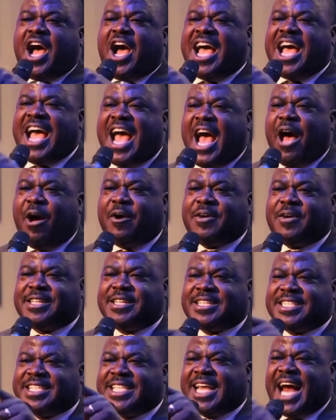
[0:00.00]
in this church here
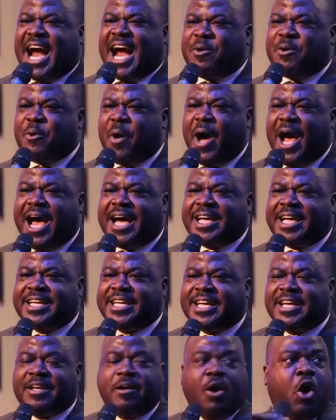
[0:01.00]
for 2-3
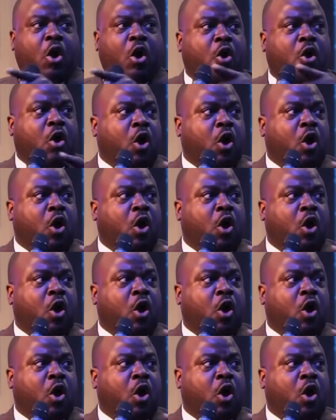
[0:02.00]
days now.